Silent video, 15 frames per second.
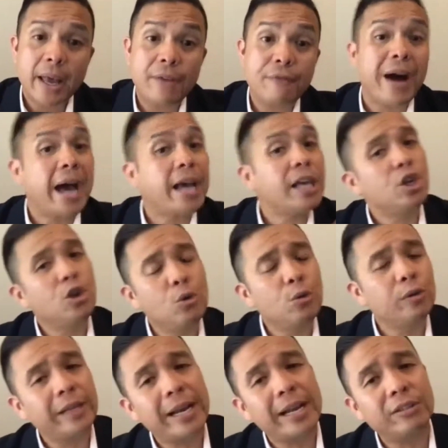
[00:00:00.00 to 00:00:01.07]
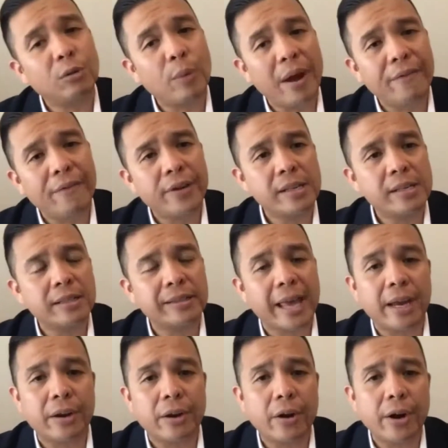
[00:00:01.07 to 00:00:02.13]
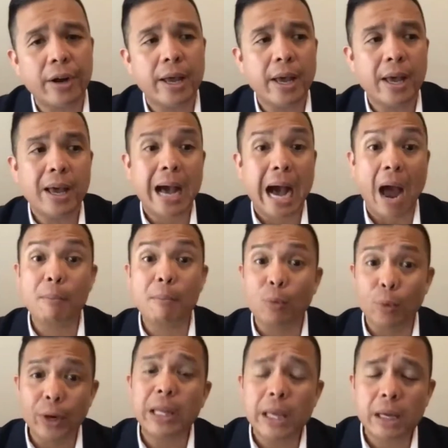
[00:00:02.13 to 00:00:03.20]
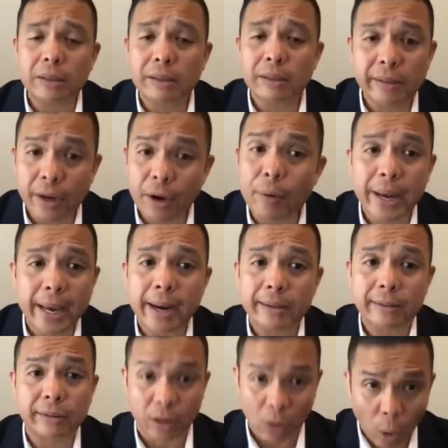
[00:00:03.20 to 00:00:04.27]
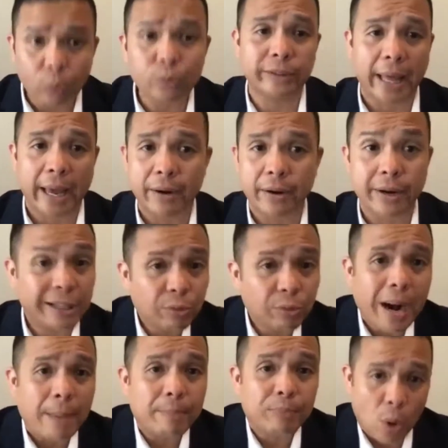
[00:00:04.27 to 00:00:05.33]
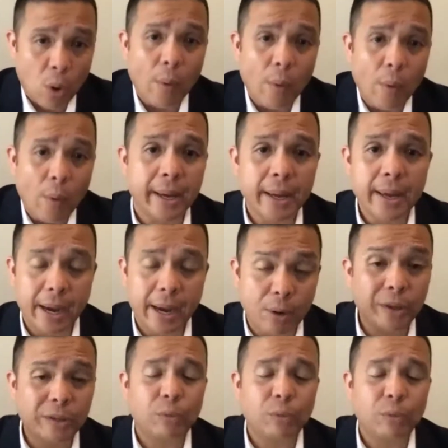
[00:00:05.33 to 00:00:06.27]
if I use it as a reference standard, I'm really considering it as the gold standard. That's what I'm doing, and that's